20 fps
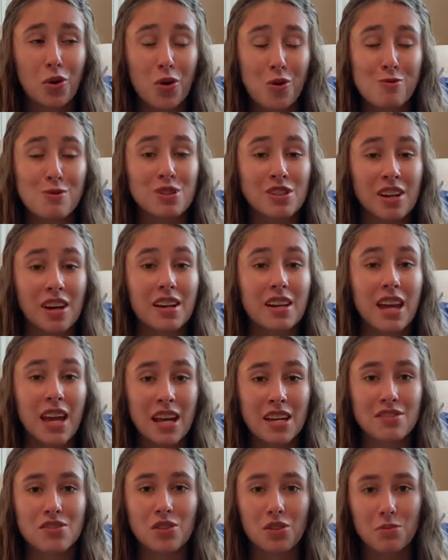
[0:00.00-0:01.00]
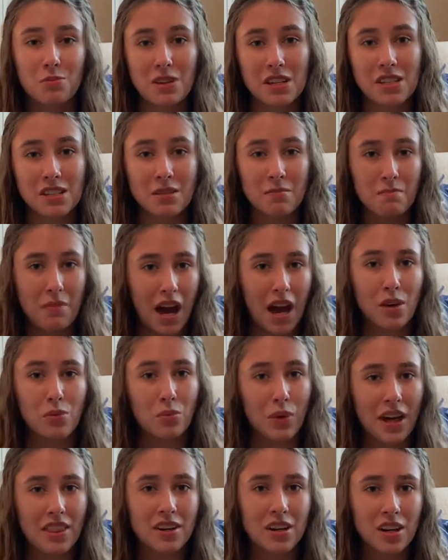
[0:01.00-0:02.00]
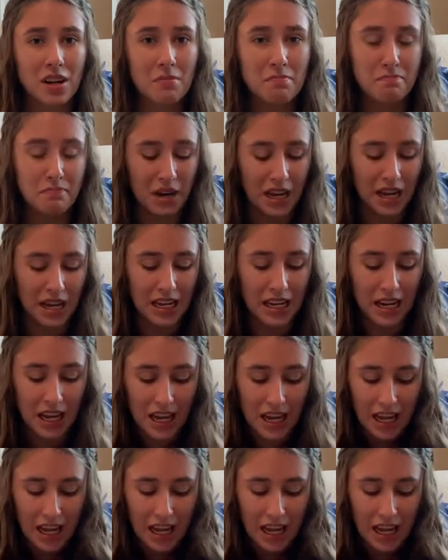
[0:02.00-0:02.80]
almost got canceled because of bad weather but